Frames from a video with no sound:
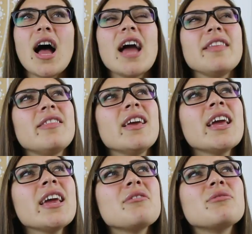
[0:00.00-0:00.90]
I
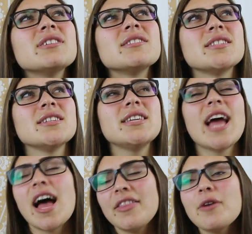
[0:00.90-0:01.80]
think it was,
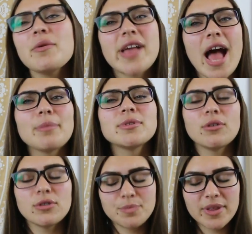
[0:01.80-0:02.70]
yeah, they were
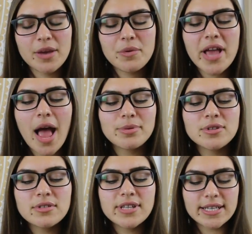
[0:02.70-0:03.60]
capsules, but they were
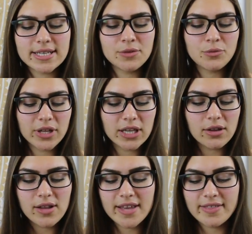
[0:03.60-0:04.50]
capsules that didn't really
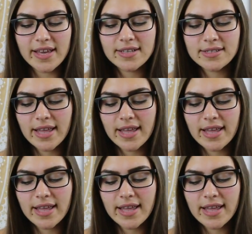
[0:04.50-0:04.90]
look like this.